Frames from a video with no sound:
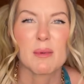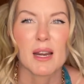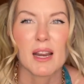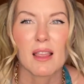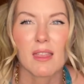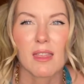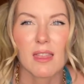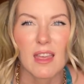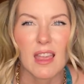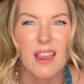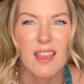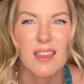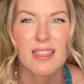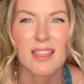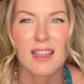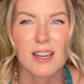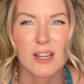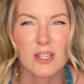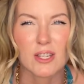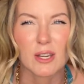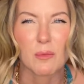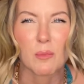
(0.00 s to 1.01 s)
but I think that
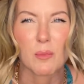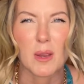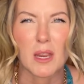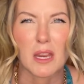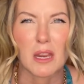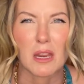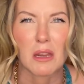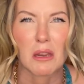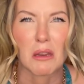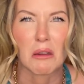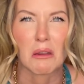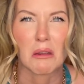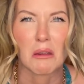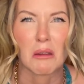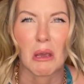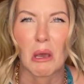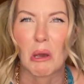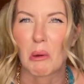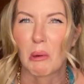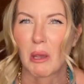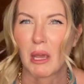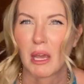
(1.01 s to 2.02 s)
it should be
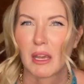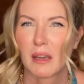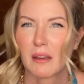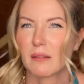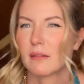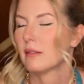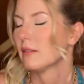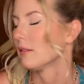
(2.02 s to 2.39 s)
okay.